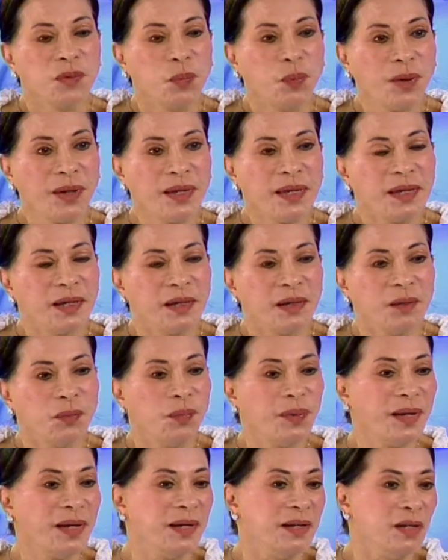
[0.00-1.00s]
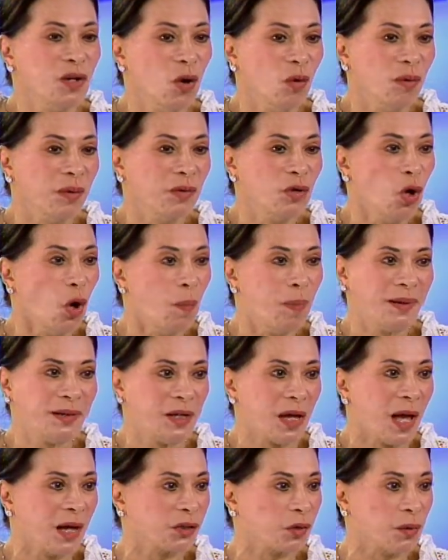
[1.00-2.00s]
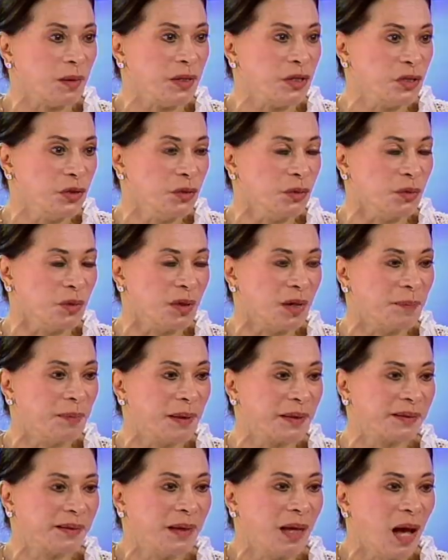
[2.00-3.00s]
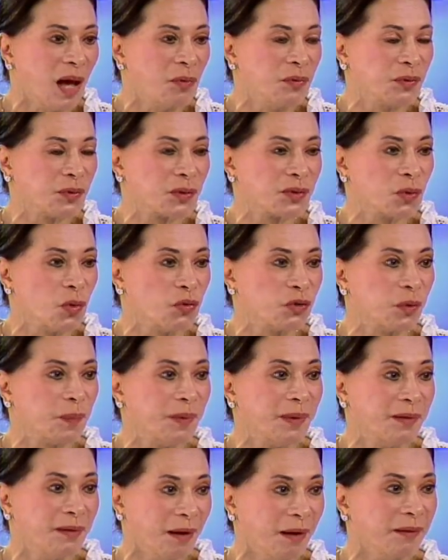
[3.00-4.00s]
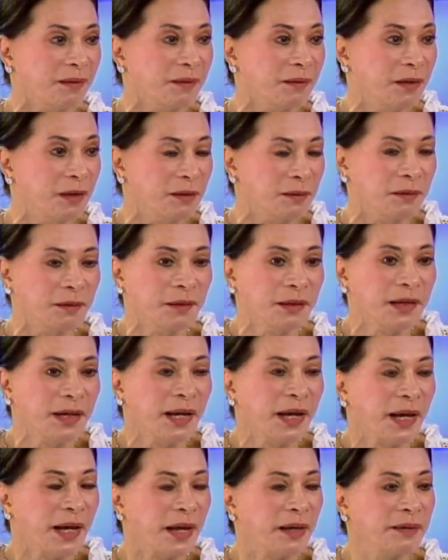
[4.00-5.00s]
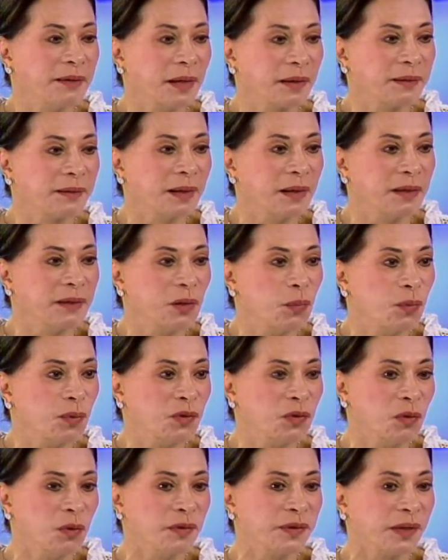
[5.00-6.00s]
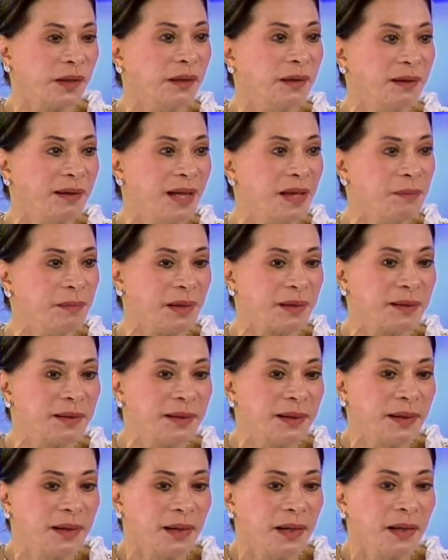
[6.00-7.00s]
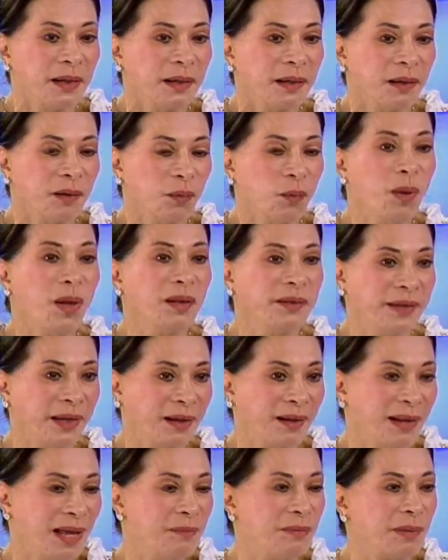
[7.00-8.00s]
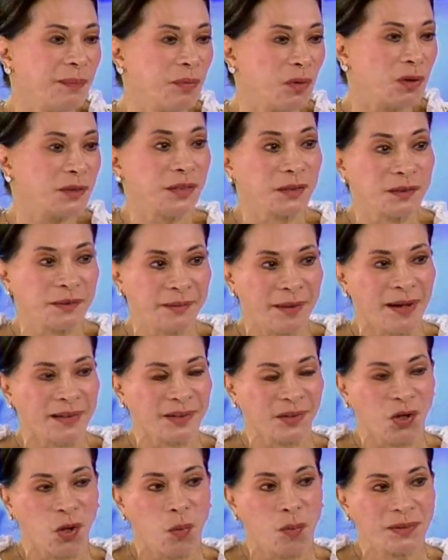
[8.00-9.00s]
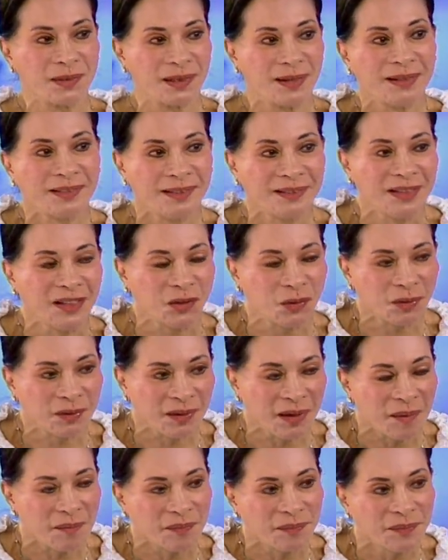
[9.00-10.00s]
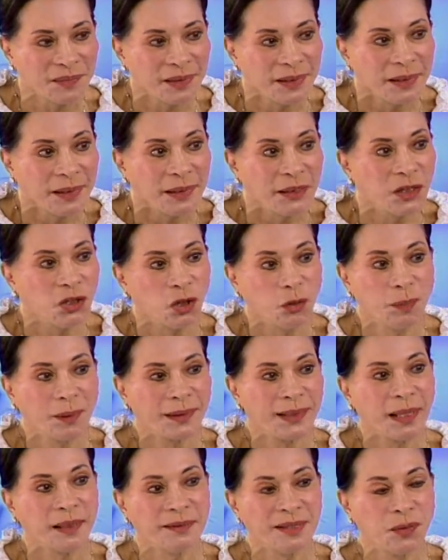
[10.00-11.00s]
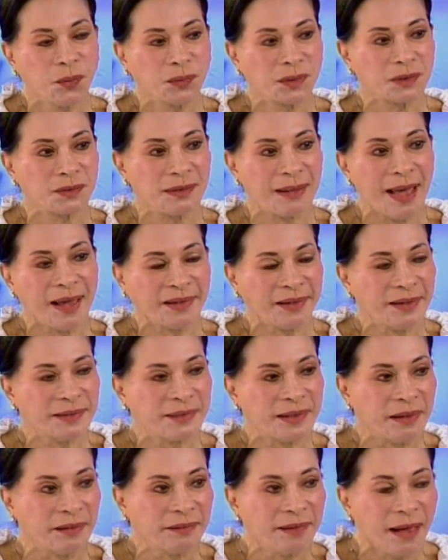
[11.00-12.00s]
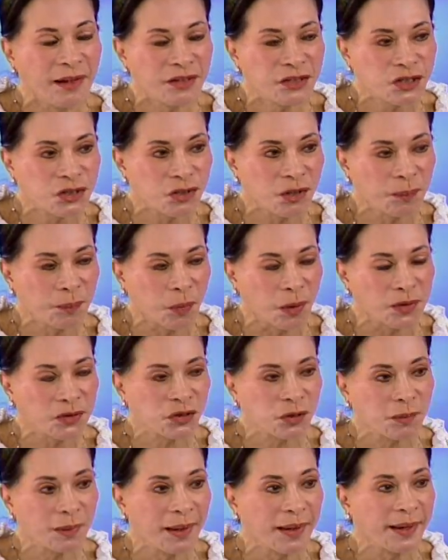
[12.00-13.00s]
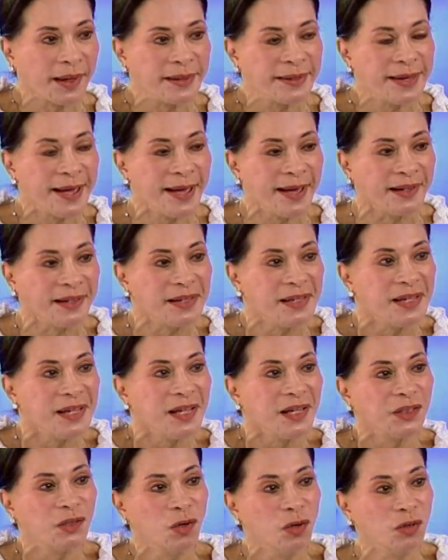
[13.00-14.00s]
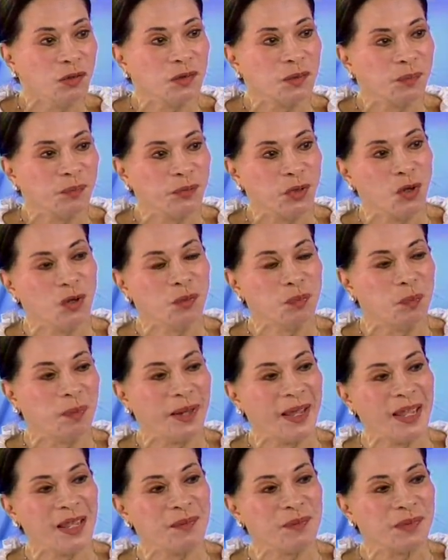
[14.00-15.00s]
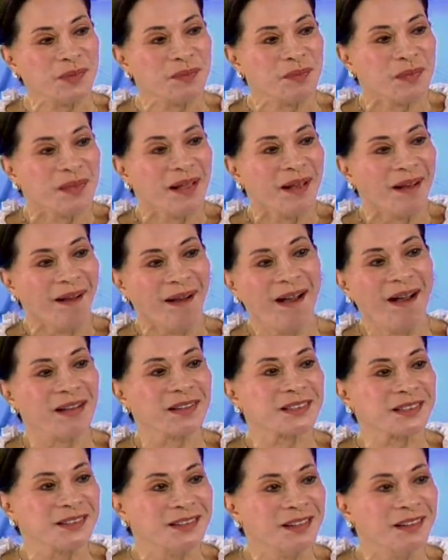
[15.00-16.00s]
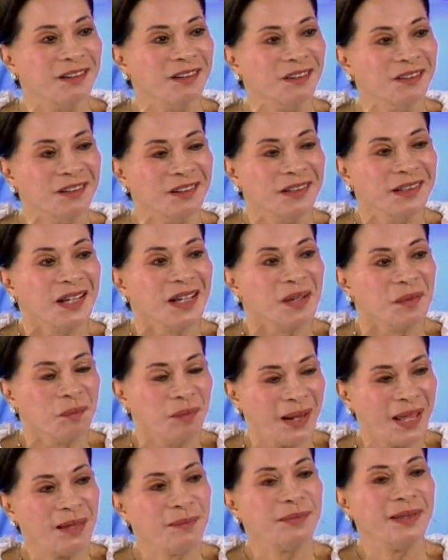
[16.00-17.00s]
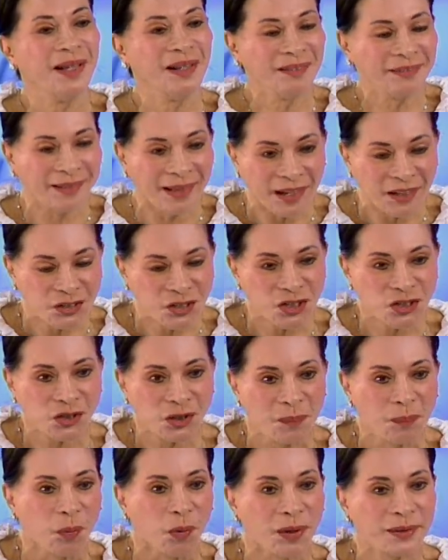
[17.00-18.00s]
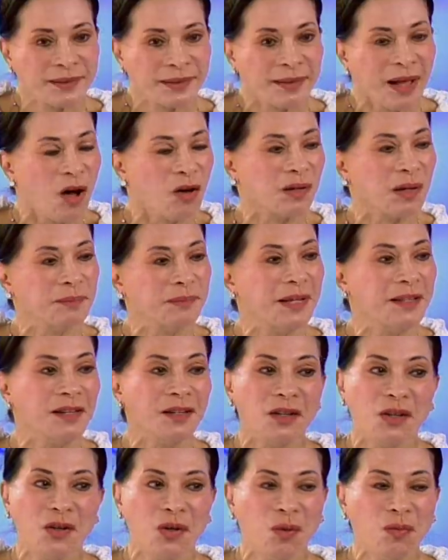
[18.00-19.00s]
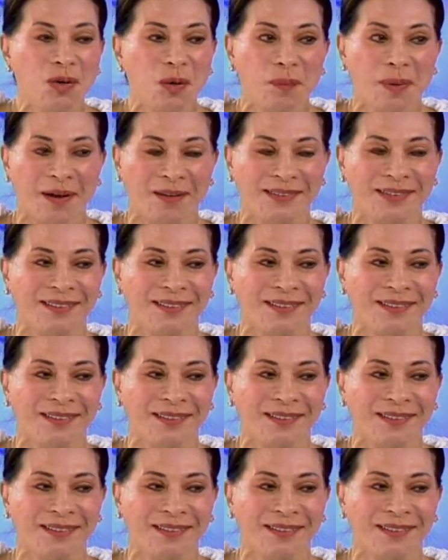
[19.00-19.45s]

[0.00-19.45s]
we we no nobody actually knew about how it was going to be done, you know, and that uh, they would go there and claim it. Well, they claim it because it's theirs and no one's listening to them. Mm. You know, but I think what was lacking is the intelligence reports to Malacanang. Don't don't blame us, you know, blame the intelligence reports that how come they didn't know about